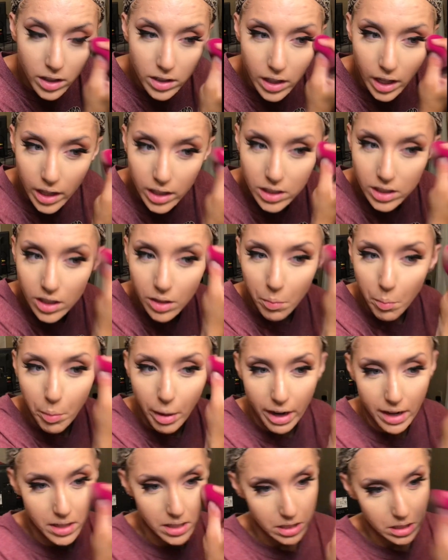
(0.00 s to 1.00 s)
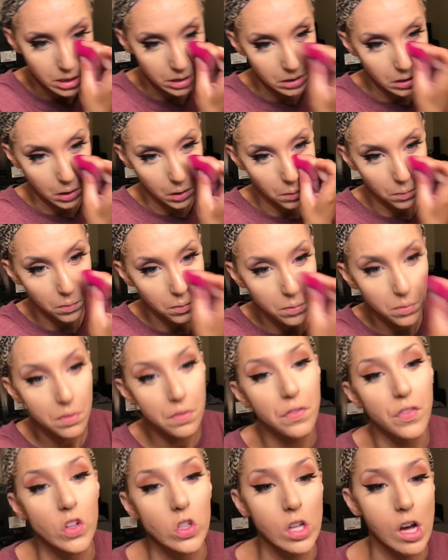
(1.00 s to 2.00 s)
like your base to look
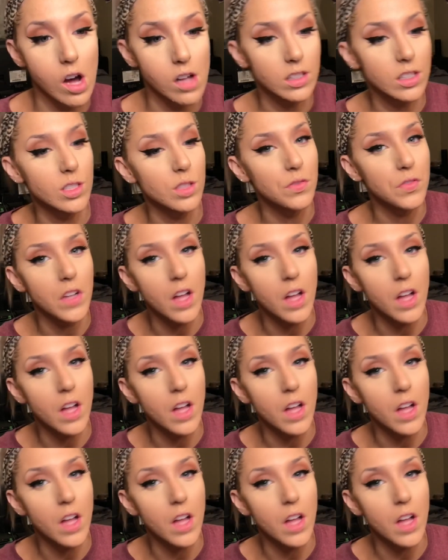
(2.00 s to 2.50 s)
flawless,